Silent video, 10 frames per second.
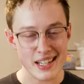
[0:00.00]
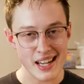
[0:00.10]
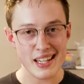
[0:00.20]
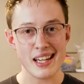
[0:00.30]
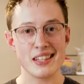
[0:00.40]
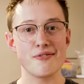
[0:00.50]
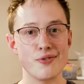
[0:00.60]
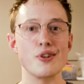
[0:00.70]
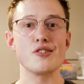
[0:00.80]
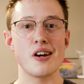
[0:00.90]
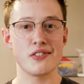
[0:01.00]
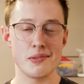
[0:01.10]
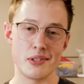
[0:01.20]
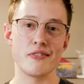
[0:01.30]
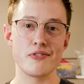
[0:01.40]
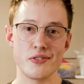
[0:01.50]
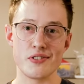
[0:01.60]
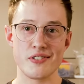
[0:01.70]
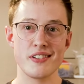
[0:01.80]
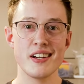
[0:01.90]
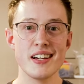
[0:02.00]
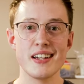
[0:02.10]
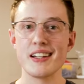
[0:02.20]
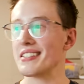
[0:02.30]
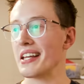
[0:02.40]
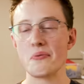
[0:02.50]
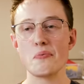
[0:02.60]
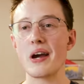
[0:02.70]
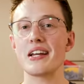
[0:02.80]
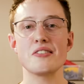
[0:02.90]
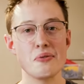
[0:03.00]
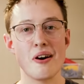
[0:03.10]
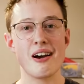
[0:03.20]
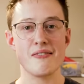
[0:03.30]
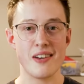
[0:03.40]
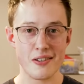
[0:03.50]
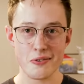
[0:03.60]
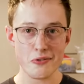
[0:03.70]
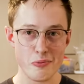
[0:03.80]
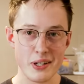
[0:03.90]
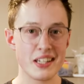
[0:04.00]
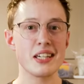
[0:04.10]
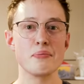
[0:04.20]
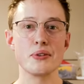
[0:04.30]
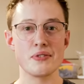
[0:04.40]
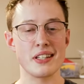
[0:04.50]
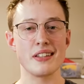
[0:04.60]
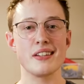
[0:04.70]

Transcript: that I can get the footage off them in the future. It is like way too high value for me to keep losing